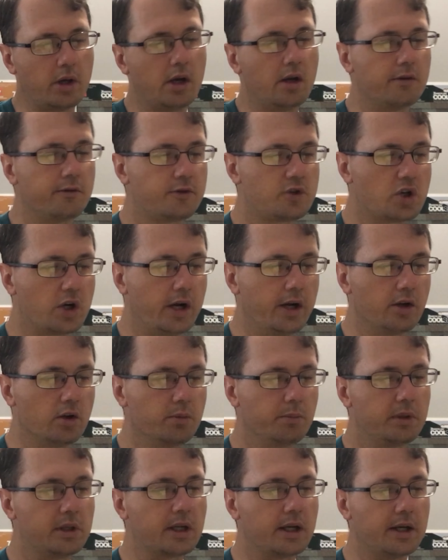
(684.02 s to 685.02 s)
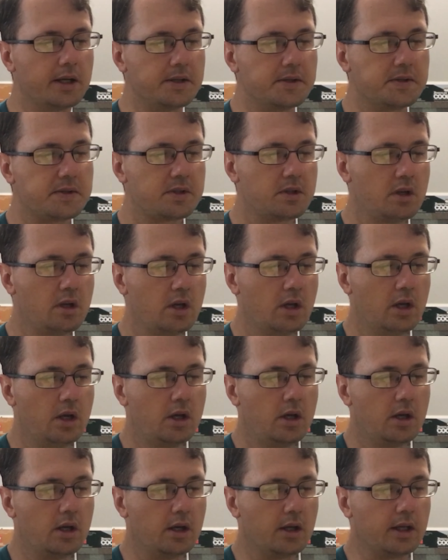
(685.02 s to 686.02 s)
on 12 triangle,
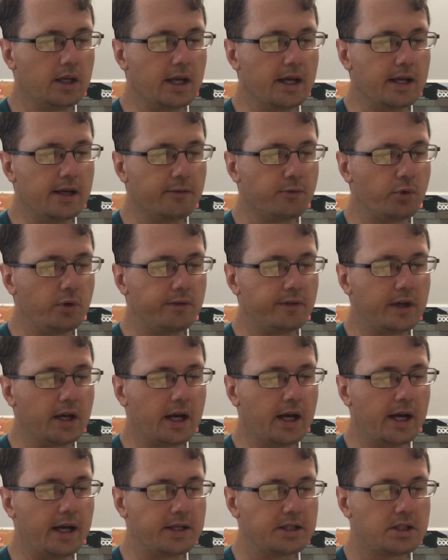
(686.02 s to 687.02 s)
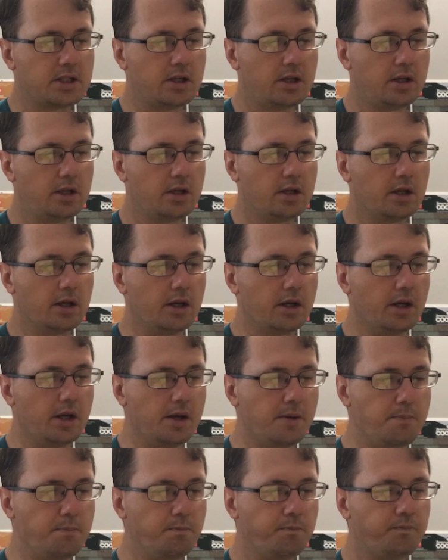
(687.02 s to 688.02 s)
because again, if we've got
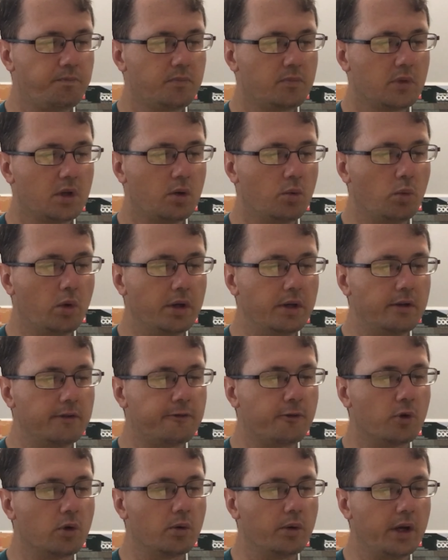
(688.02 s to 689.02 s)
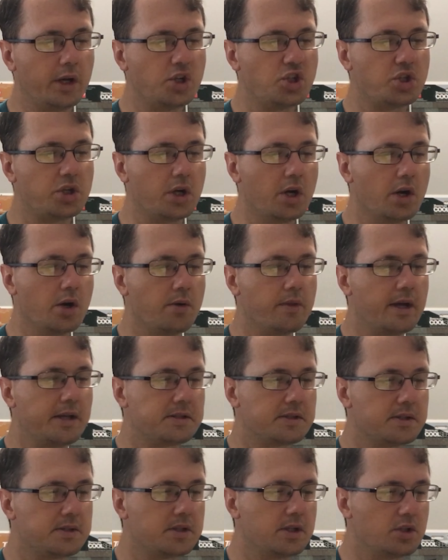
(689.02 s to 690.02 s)
a 1-to-4
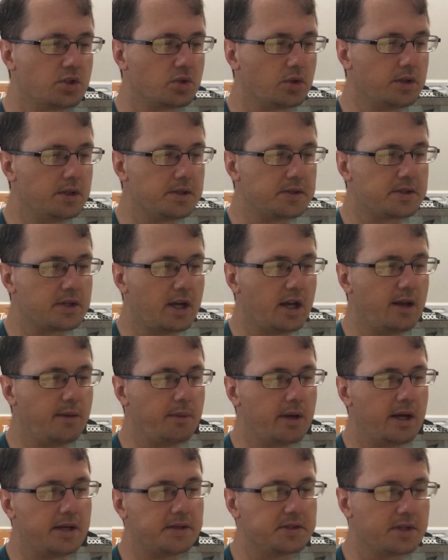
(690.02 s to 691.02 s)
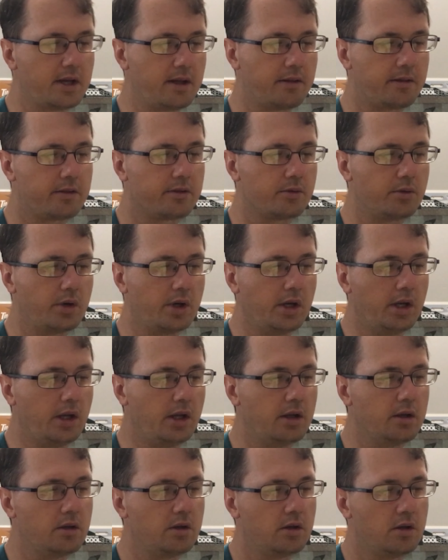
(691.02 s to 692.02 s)
ratio, that's essentially the same as a
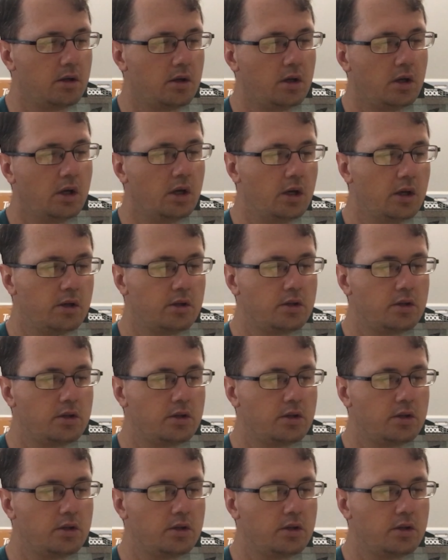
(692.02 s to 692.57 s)
3